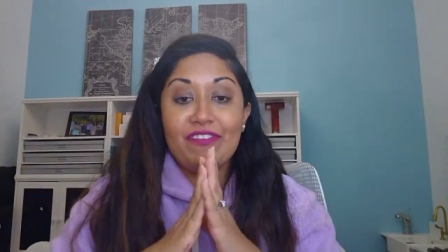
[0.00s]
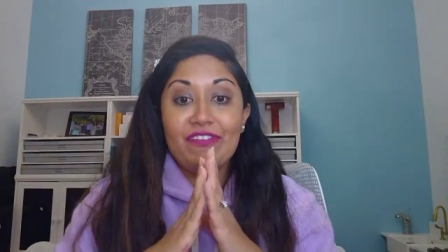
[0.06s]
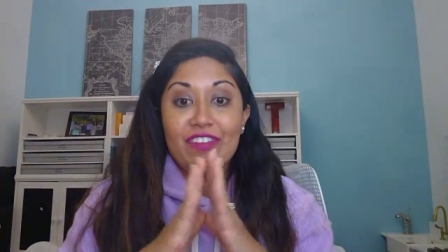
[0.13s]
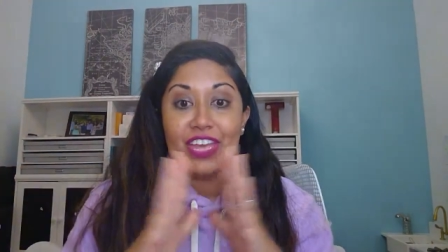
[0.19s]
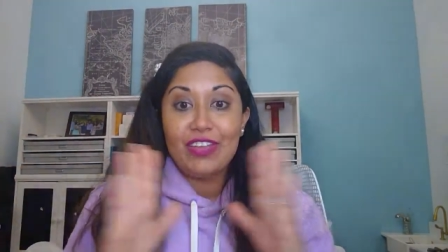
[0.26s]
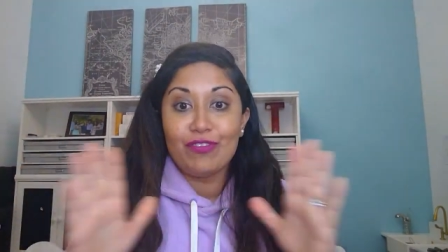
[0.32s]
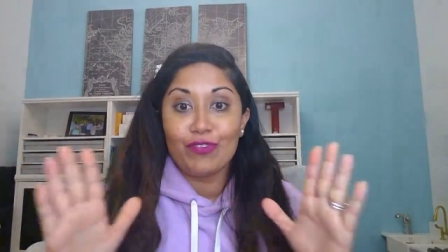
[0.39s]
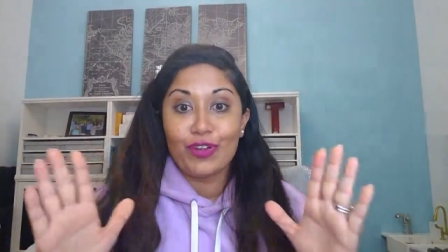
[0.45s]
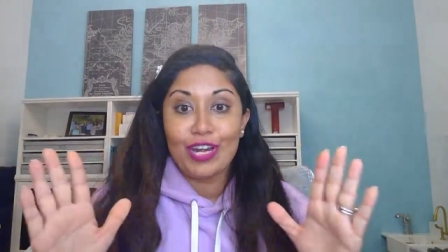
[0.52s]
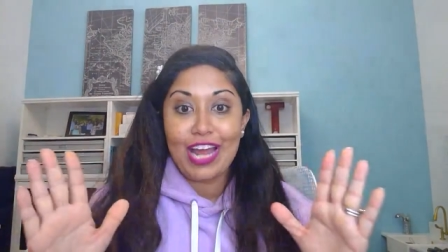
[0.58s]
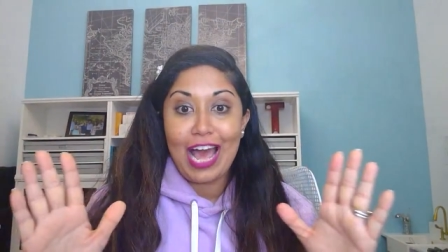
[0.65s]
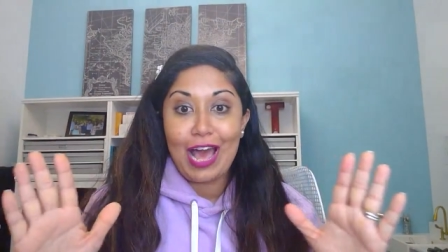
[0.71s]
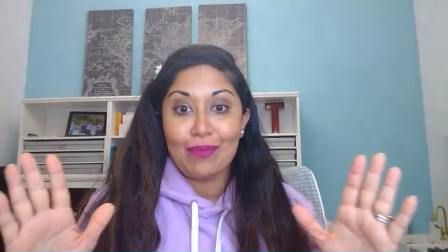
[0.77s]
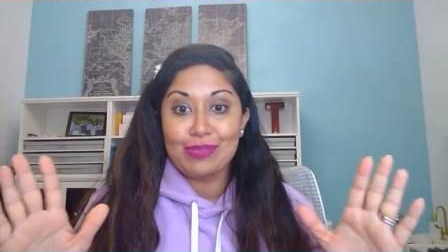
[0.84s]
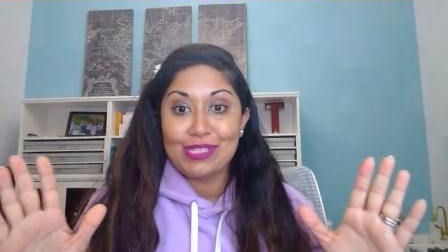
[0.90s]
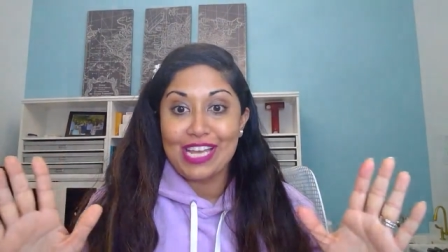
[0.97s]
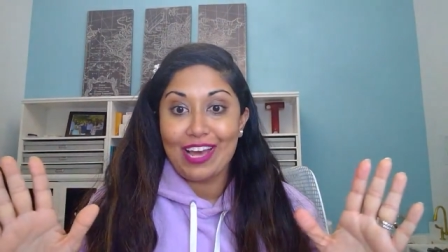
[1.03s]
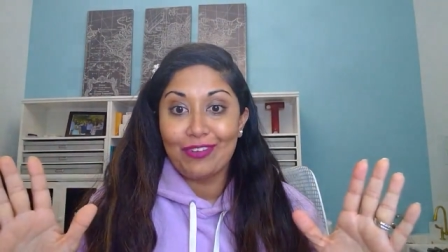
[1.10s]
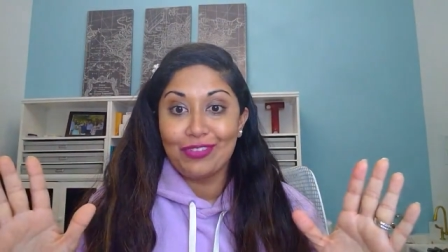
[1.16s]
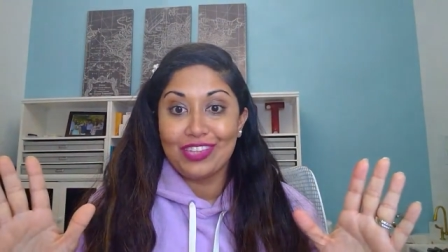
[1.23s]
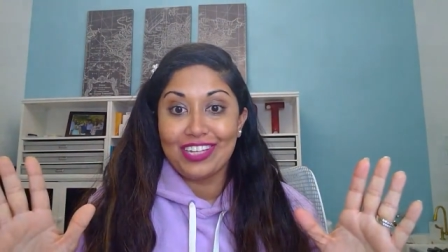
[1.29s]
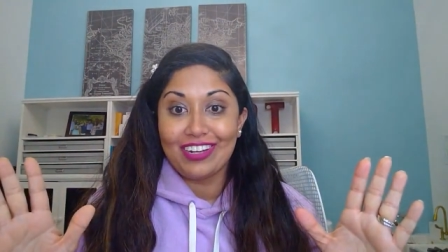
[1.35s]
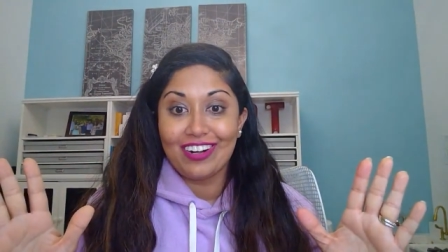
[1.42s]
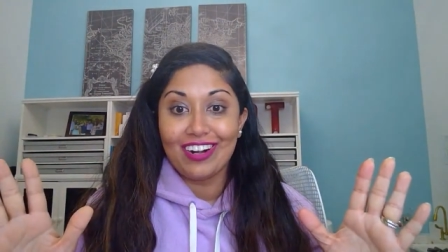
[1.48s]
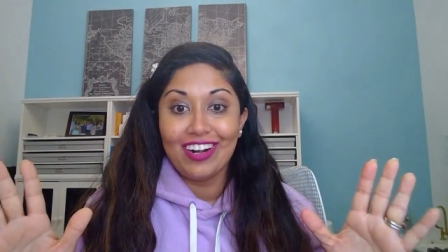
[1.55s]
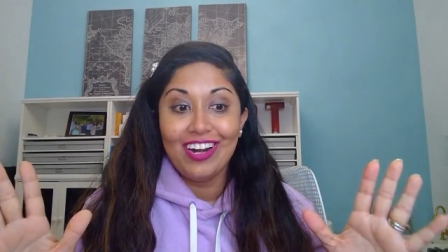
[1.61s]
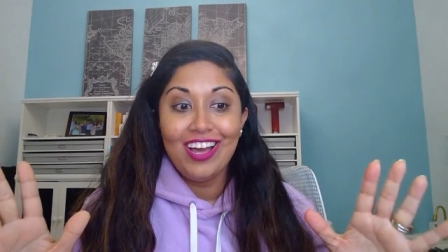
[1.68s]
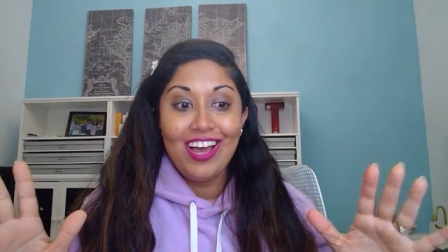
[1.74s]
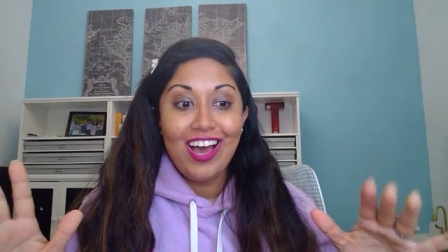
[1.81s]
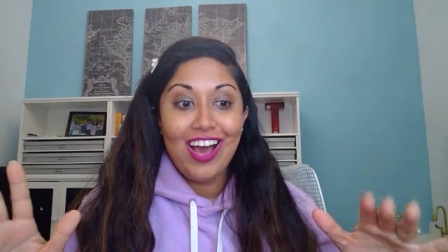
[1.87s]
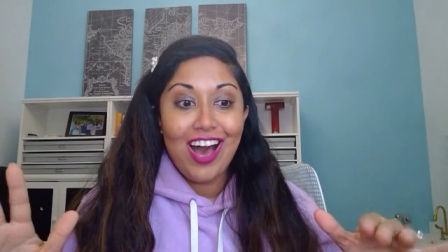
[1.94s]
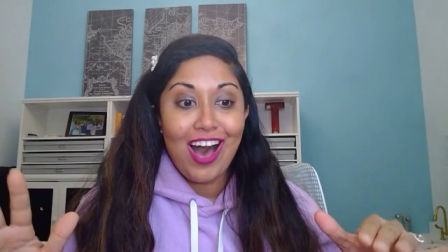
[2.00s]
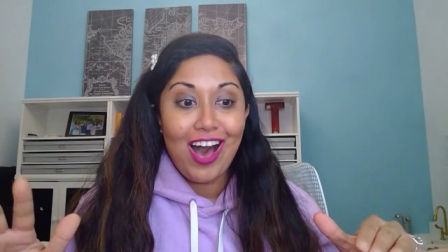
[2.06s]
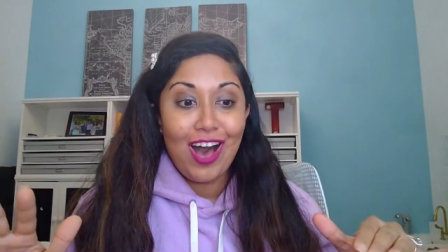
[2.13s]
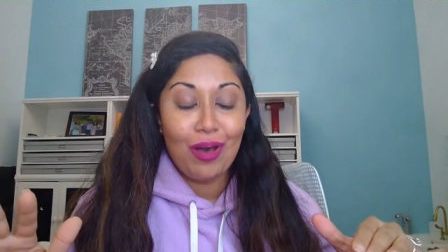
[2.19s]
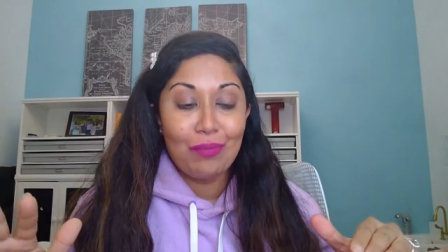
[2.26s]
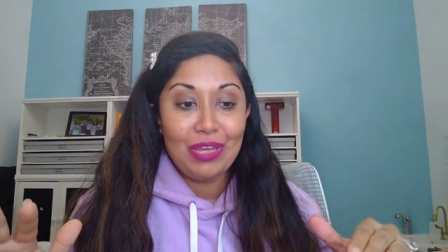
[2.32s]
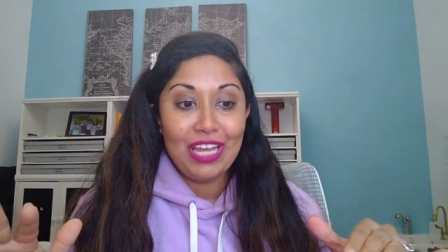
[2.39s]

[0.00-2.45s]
favorite apps out there um,